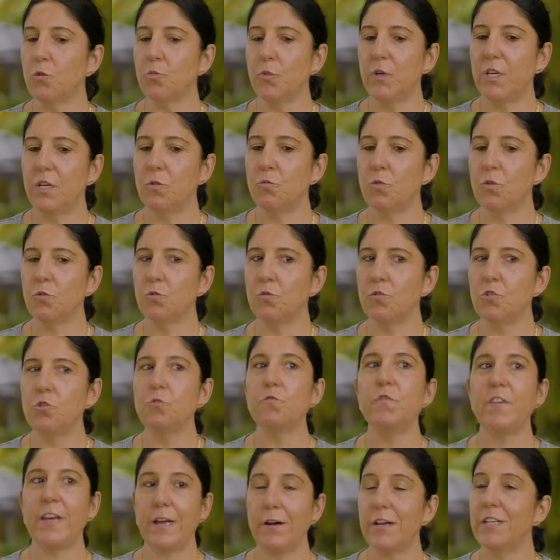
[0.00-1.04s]
We were
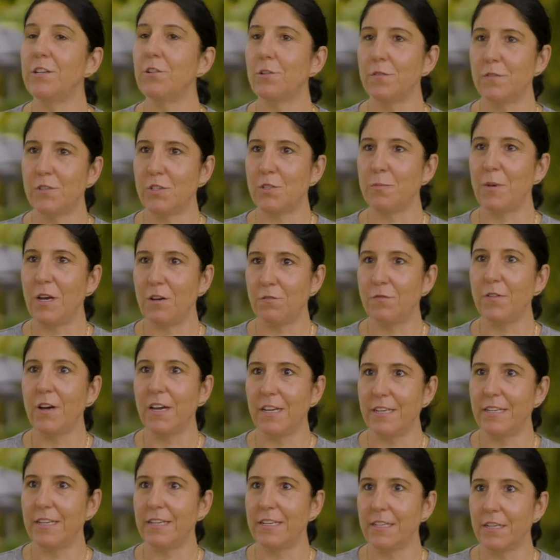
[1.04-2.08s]
very nervous about
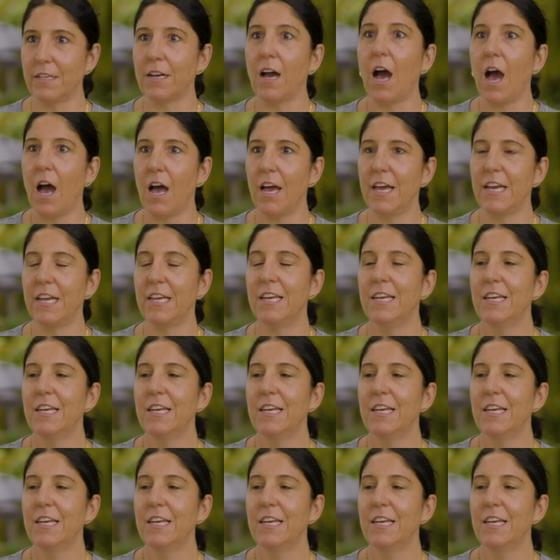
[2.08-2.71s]
finding Kai,